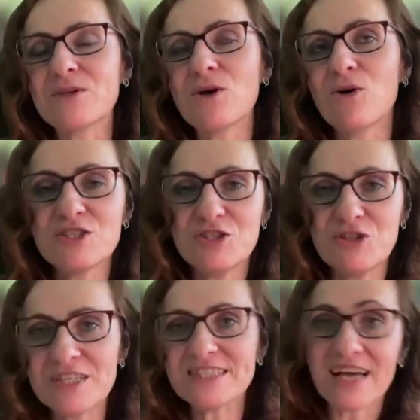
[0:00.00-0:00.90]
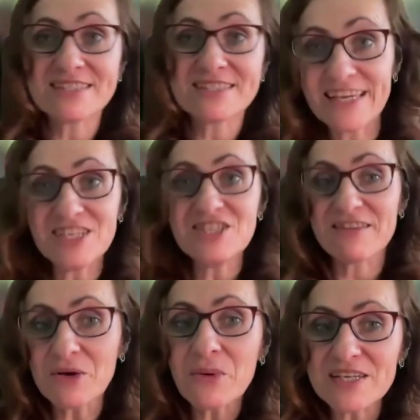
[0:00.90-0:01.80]
all students asking each
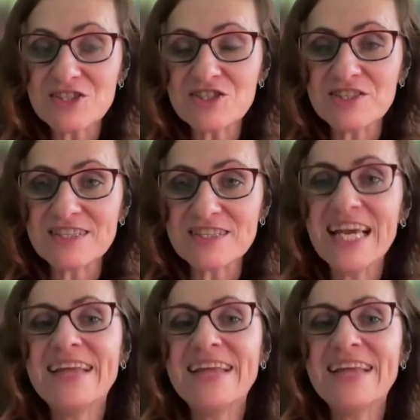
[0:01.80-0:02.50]
other questions.